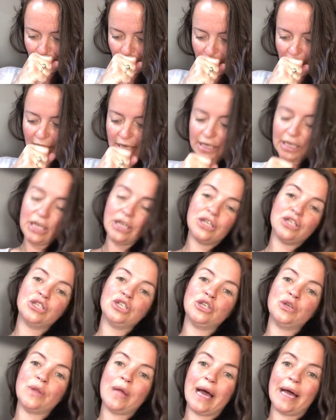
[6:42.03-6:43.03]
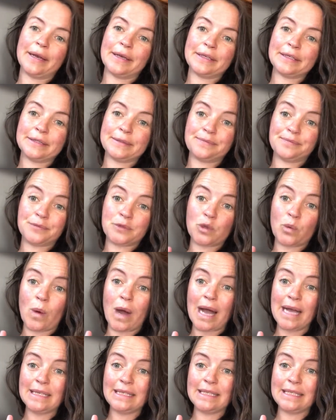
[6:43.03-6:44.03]
And you can do that
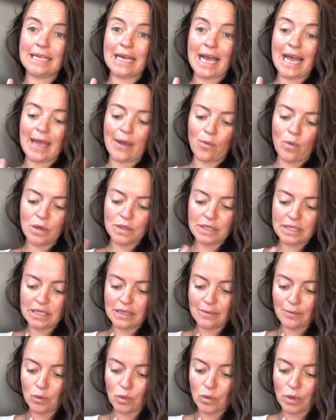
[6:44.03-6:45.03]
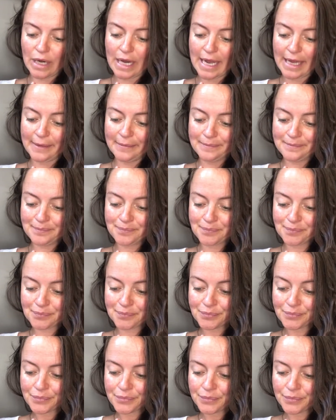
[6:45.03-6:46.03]
twice a day, once in the morning,
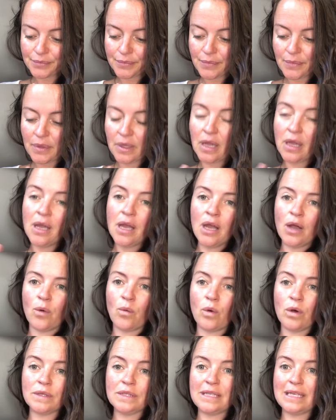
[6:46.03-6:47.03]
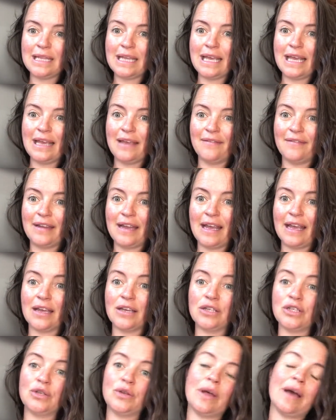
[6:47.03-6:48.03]
once in the evening,
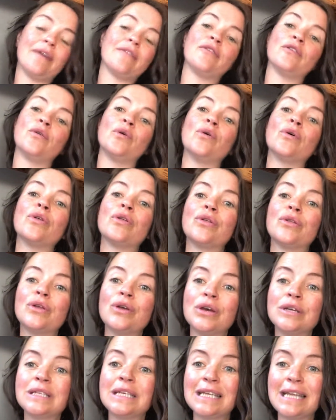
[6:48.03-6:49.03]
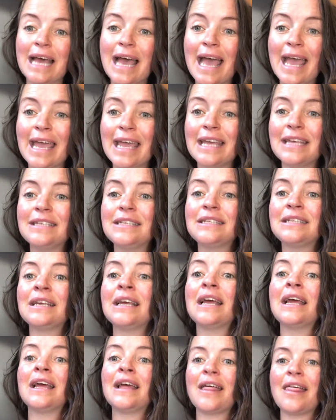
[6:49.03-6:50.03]
and do that for 30 days,
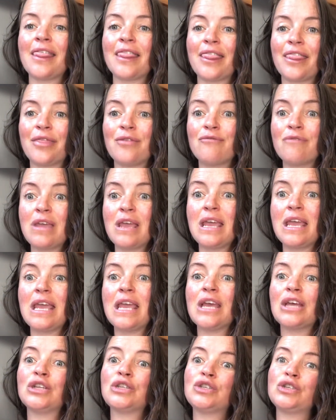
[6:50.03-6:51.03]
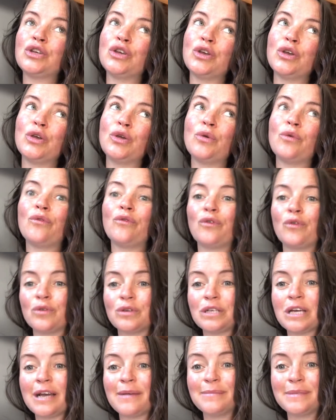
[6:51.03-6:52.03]
3 to 4
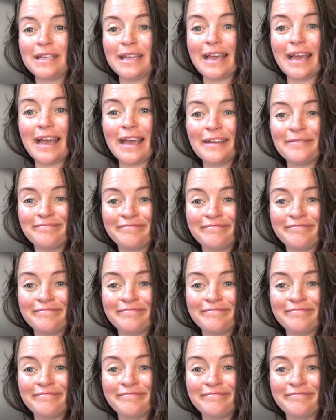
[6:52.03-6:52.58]
times a year.